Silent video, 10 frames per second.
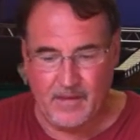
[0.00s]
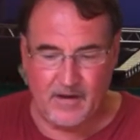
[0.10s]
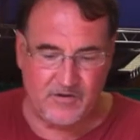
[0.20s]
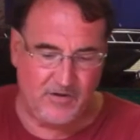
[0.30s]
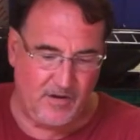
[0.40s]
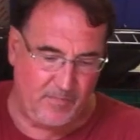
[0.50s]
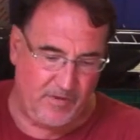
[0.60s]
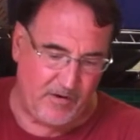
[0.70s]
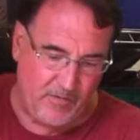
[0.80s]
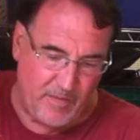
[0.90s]
Actually, up
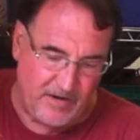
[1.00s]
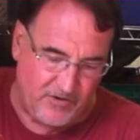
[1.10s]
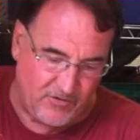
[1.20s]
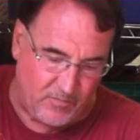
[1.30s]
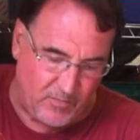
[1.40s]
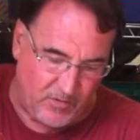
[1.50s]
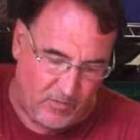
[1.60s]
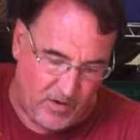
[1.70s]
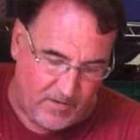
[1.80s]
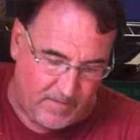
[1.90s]
here we may just put
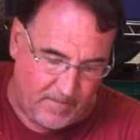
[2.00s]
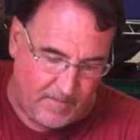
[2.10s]
one